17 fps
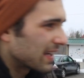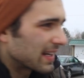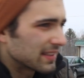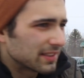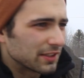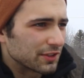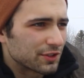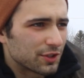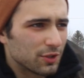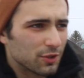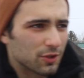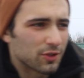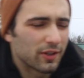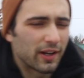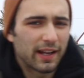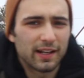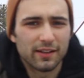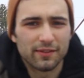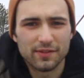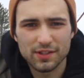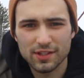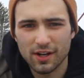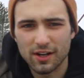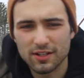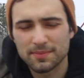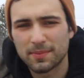get a little too creative and
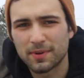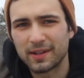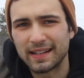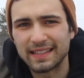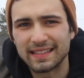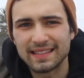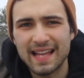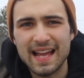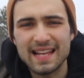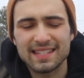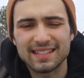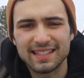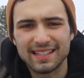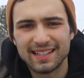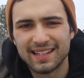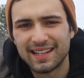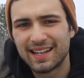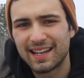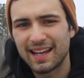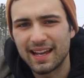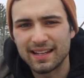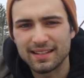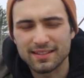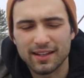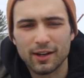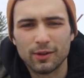starts putting lassi
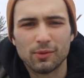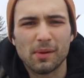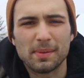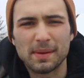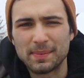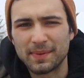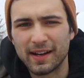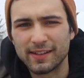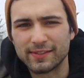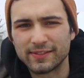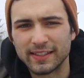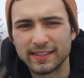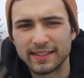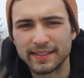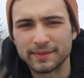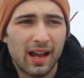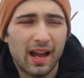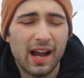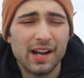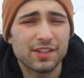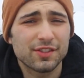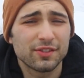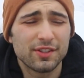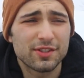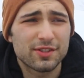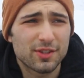as a whoopie pie filling. I
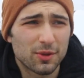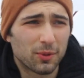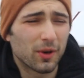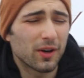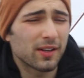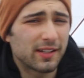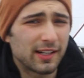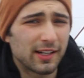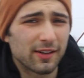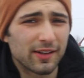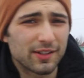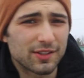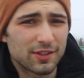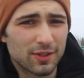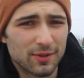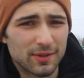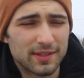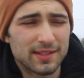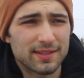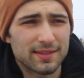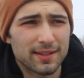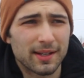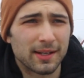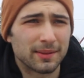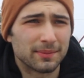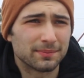actually used to work here at Doins
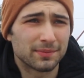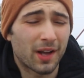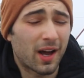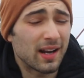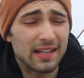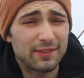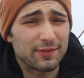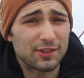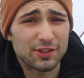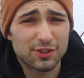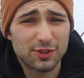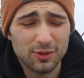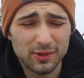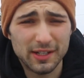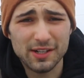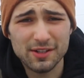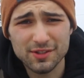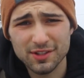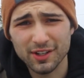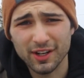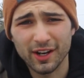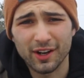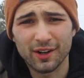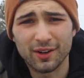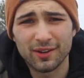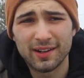not even 2 years
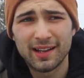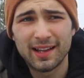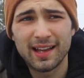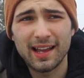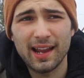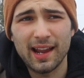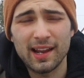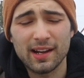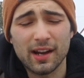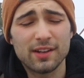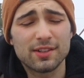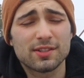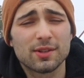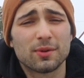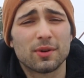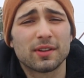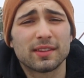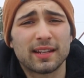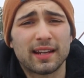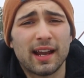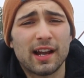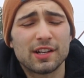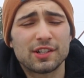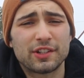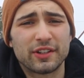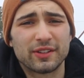ago. And I used to work the
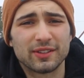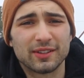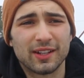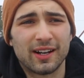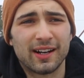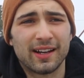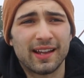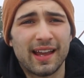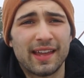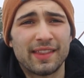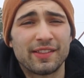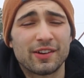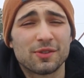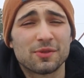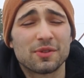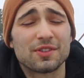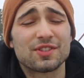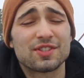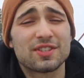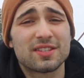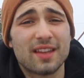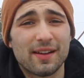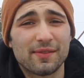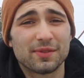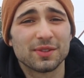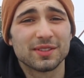cashier a lot, and there were
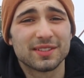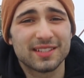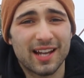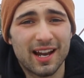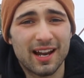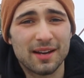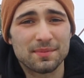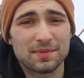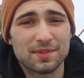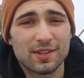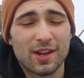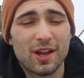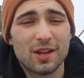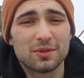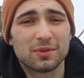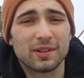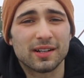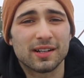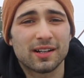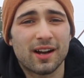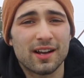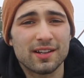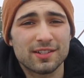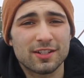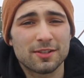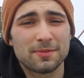several times where
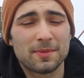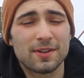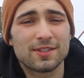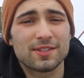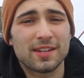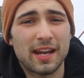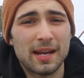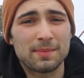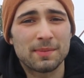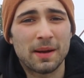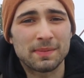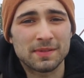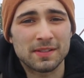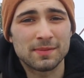customers came up